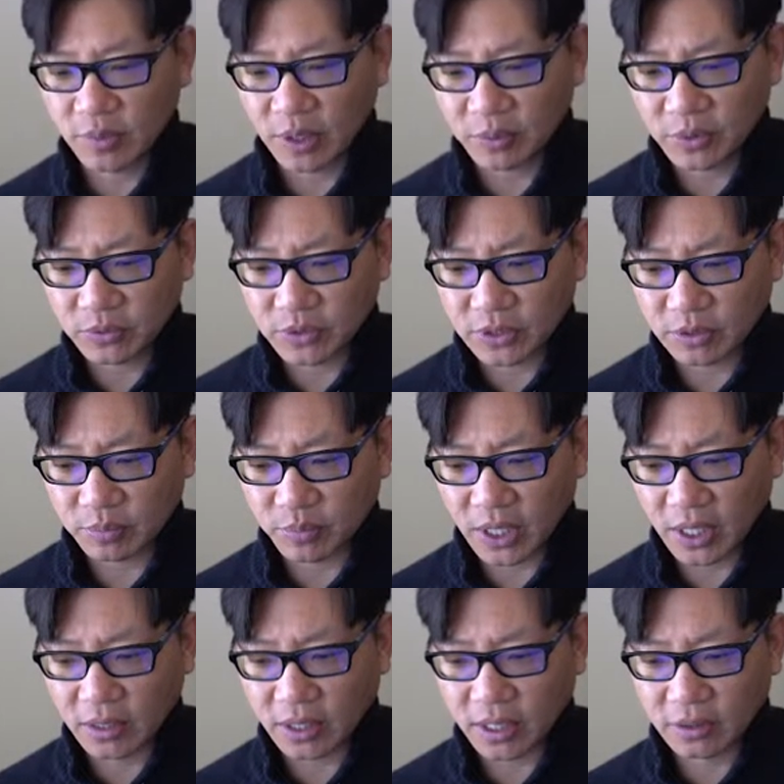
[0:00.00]
Maybe it was a
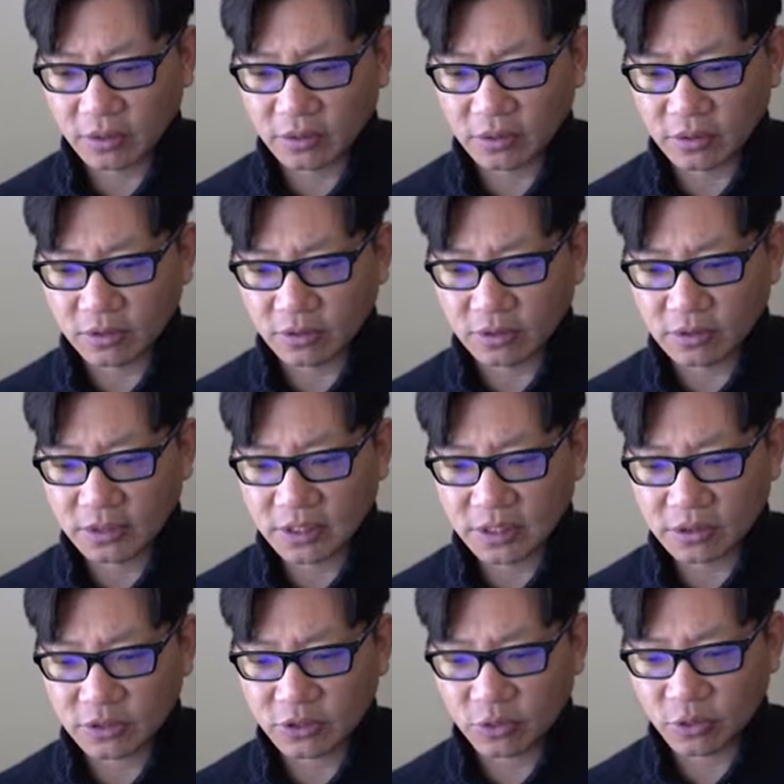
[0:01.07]
brownout or a little
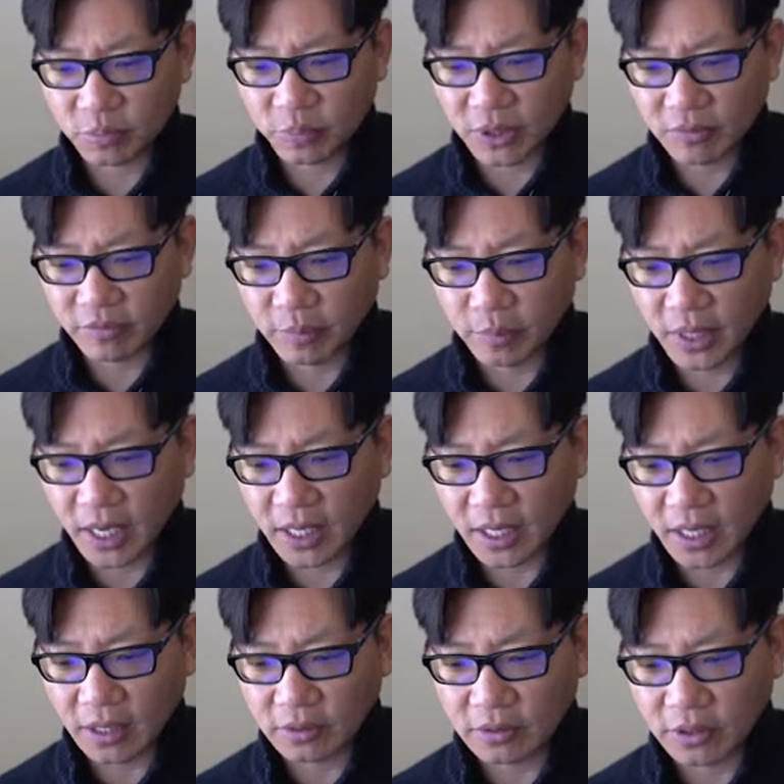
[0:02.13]
short bit of a
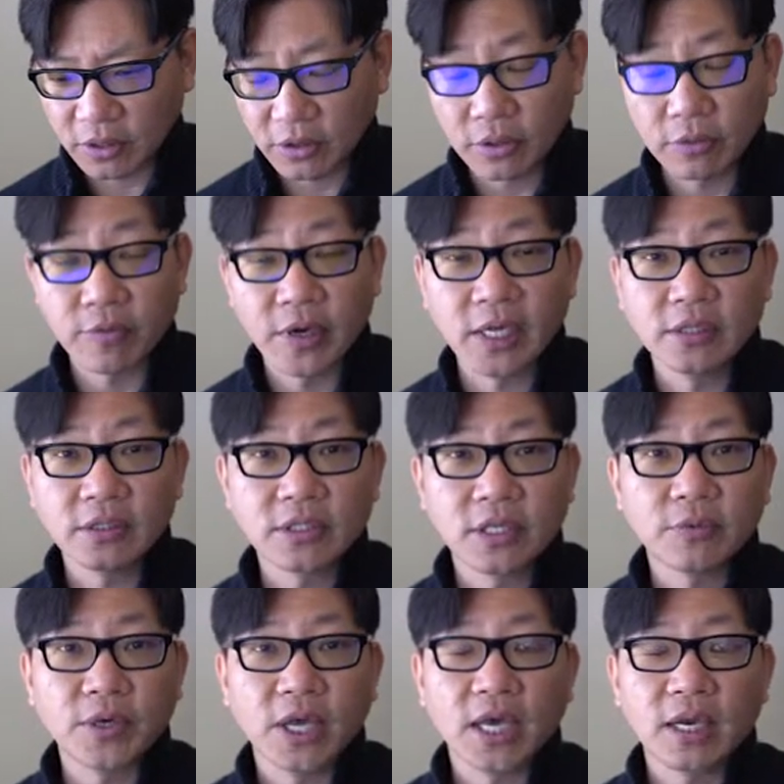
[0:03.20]
blackout during the rains
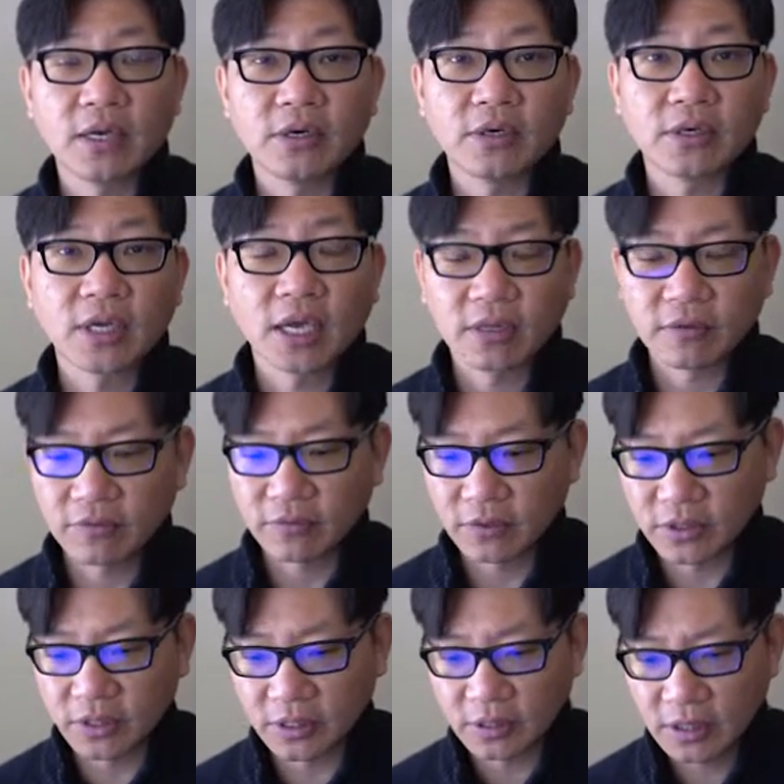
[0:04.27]
that we had here in
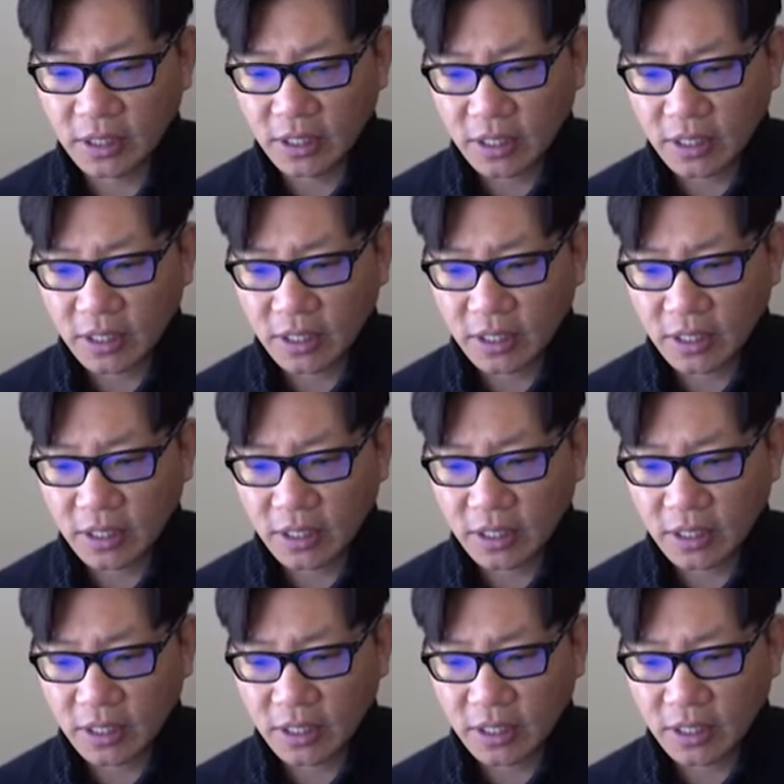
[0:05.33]
California,